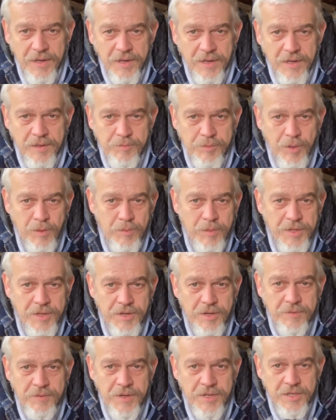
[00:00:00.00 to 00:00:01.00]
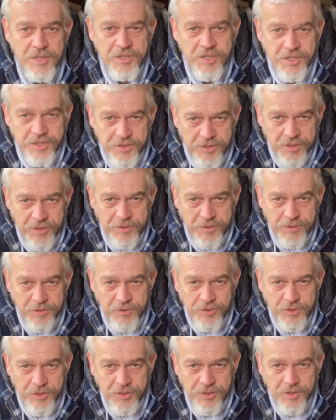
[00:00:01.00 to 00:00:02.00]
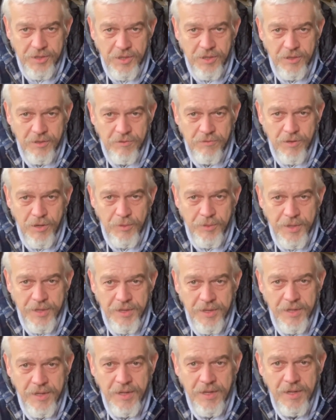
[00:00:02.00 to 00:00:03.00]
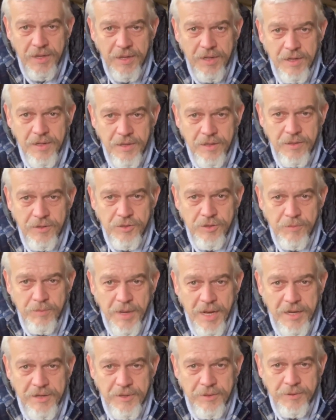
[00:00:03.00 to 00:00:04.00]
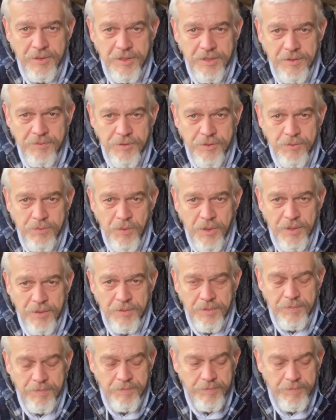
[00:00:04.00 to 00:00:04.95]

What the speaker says: and probably enough energy to start growing some adult leaves as well.